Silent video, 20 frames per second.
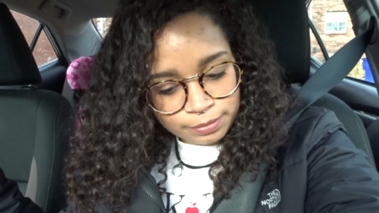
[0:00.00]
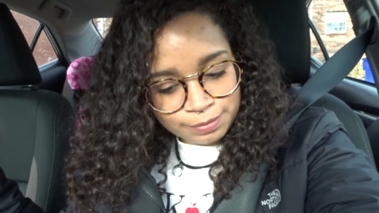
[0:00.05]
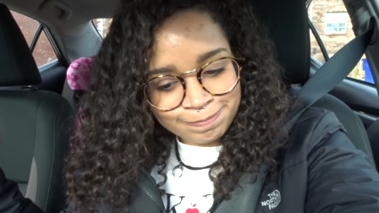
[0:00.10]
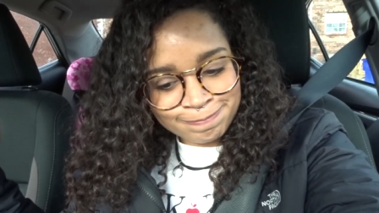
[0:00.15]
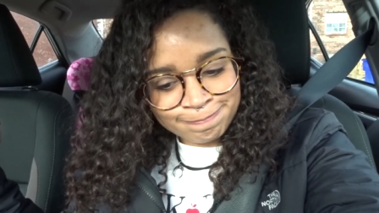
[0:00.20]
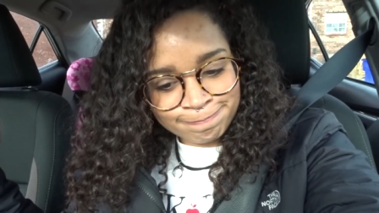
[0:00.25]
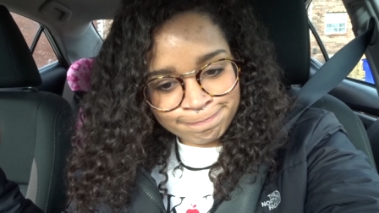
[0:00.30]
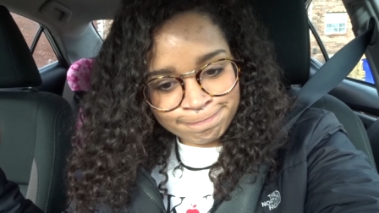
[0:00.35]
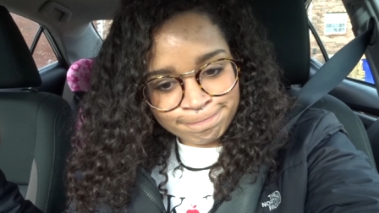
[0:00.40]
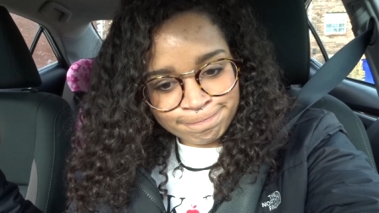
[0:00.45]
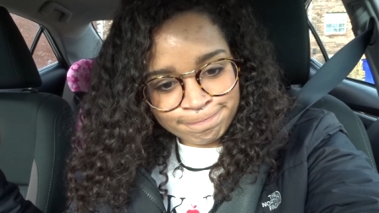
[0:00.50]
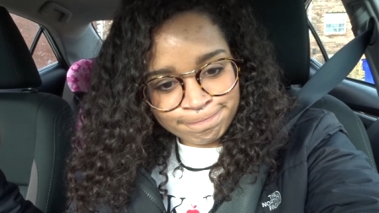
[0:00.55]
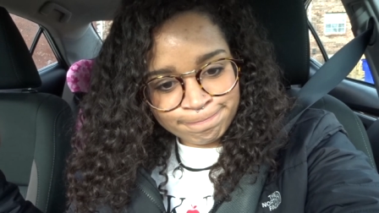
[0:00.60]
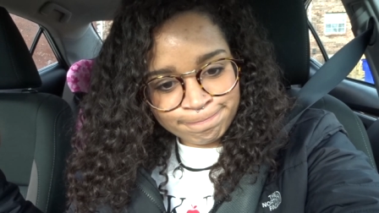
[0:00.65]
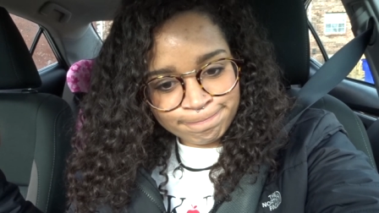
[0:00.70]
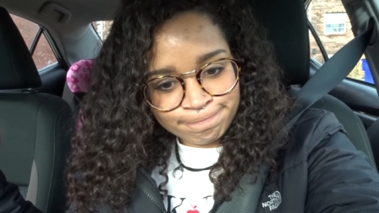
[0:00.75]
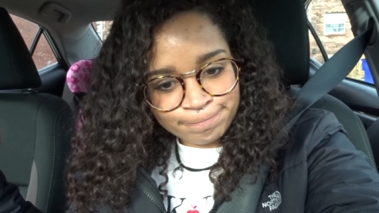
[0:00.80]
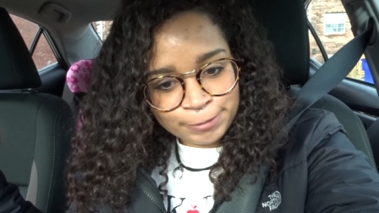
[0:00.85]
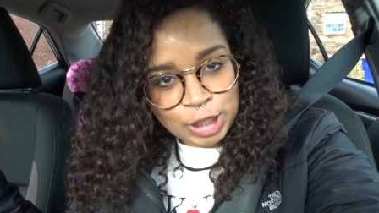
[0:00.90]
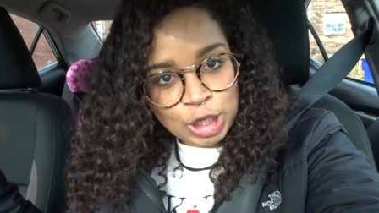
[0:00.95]
Give me one
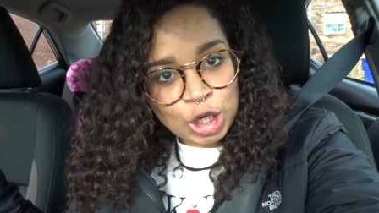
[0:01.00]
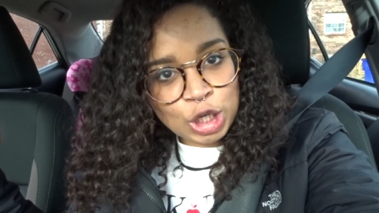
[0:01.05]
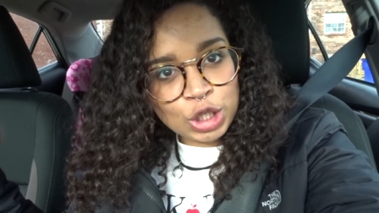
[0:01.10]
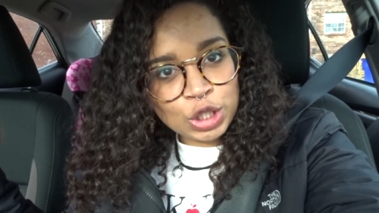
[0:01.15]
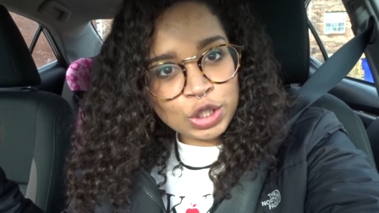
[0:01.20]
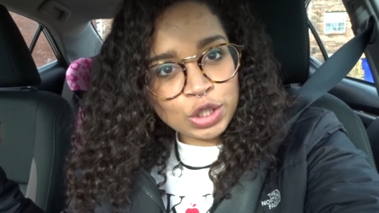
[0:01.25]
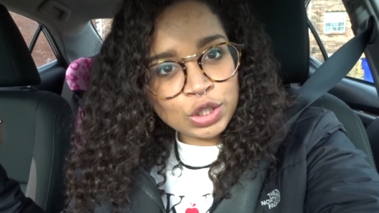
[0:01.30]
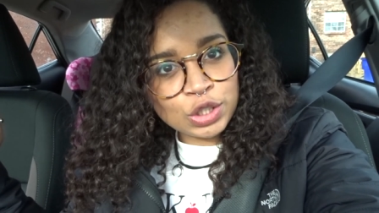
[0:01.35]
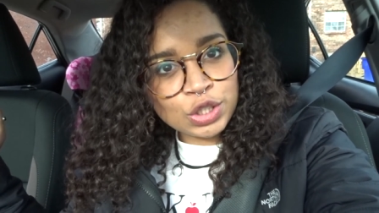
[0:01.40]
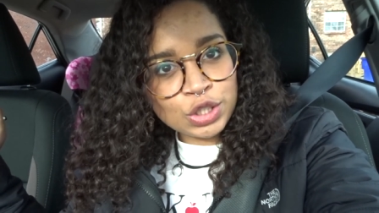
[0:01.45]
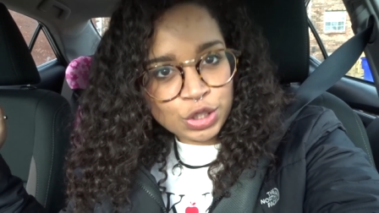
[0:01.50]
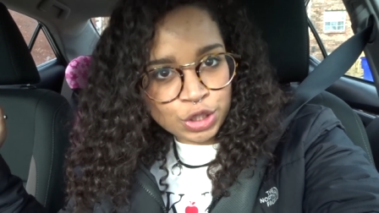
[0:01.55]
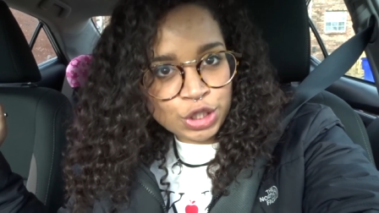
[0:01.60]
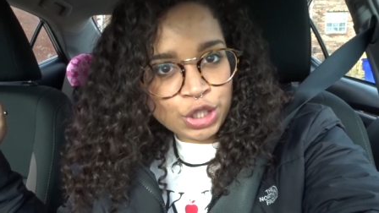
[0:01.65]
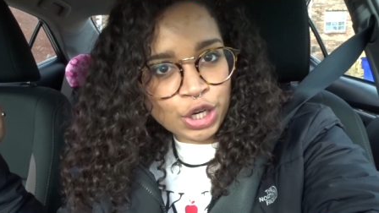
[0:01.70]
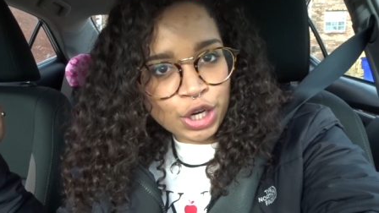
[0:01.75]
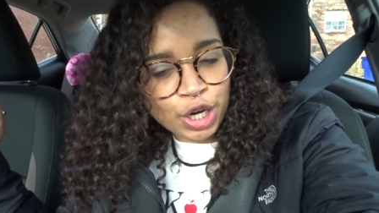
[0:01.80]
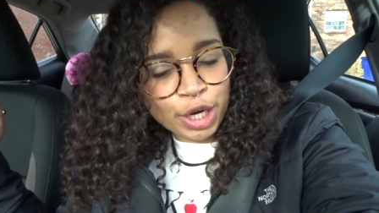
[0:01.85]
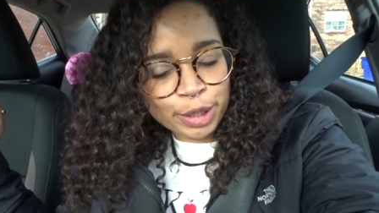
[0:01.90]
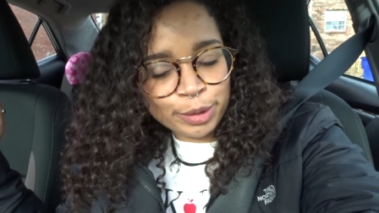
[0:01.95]
moment. I'll pull it up, okay?
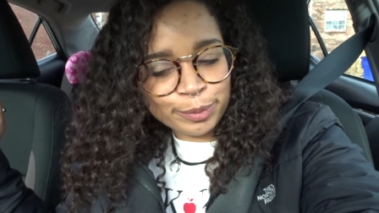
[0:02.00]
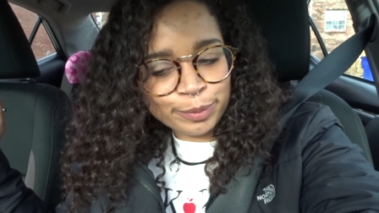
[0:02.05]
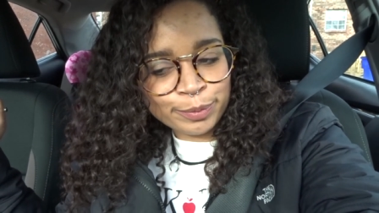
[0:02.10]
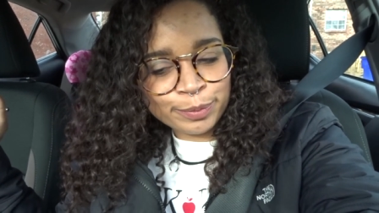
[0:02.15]
Sure.